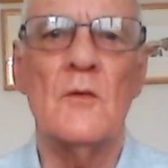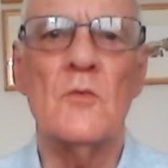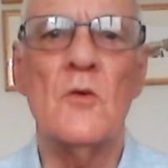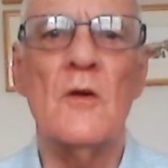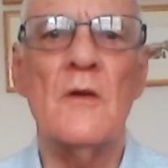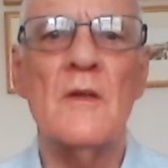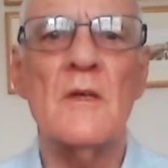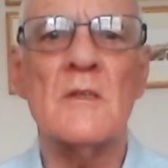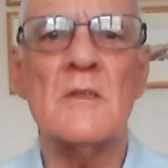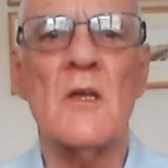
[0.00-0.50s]

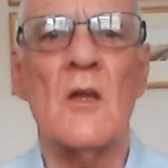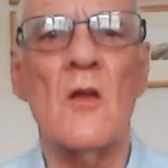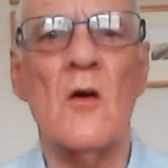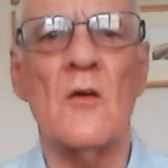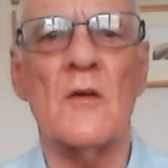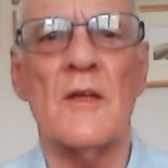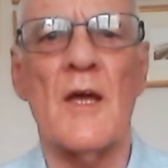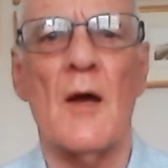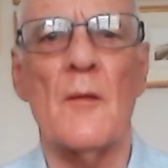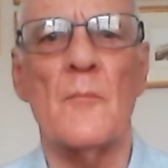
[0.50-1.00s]
During this
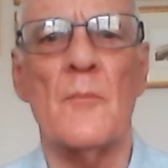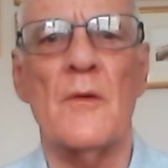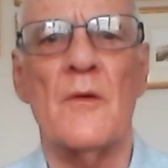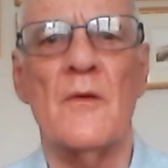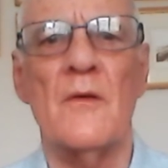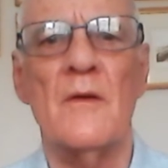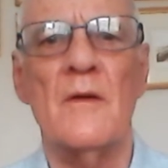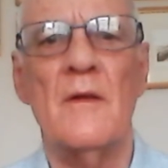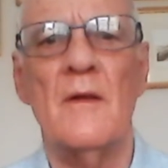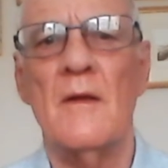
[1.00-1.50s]
lockdown
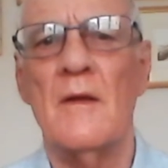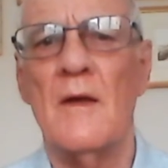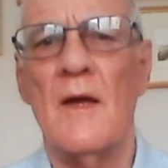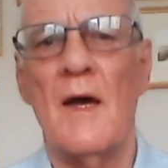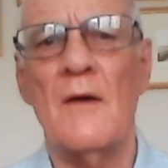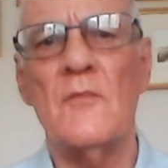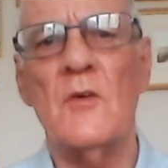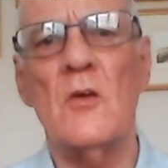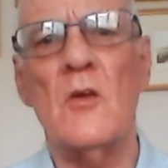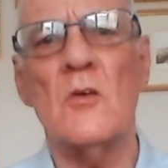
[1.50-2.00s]
period,
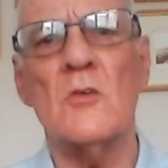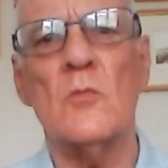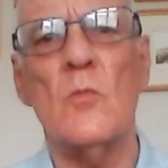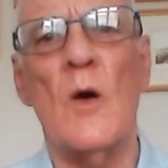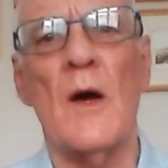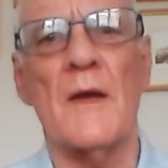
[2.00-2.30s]
have you lost